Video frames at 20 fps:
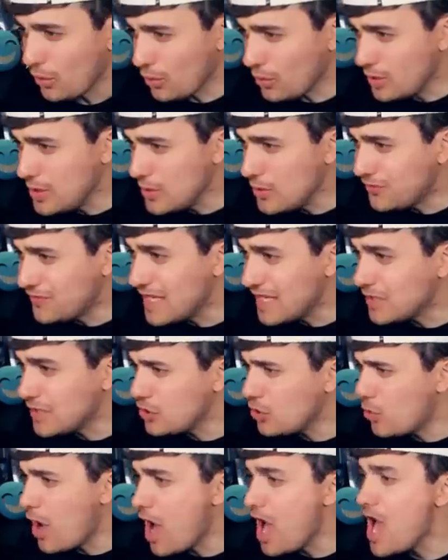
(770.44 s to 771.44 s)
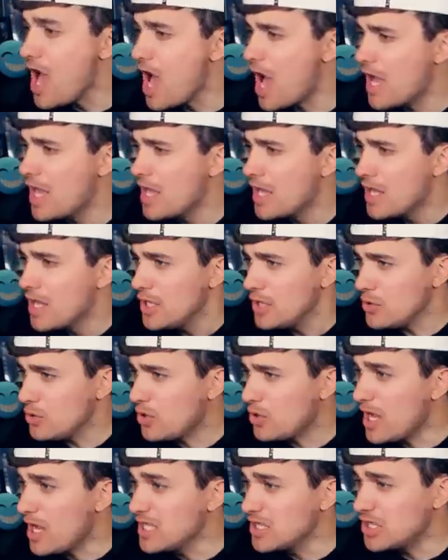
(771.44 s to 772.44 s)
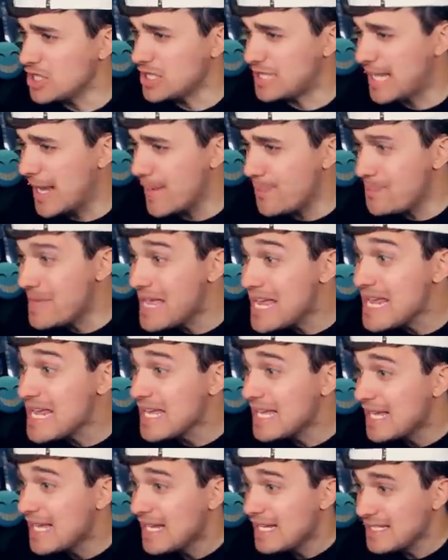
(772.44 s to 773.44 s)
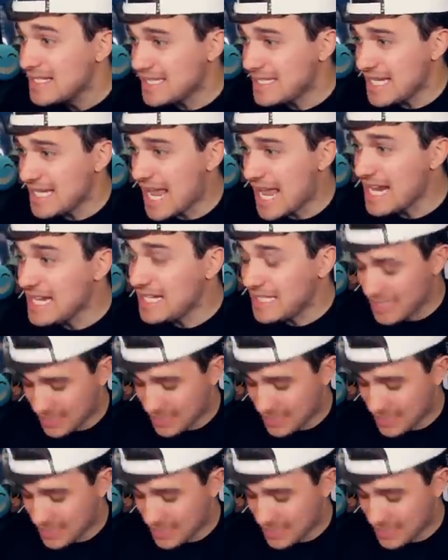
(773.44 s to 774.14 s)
Who do you think you are? You can't just hit me. Take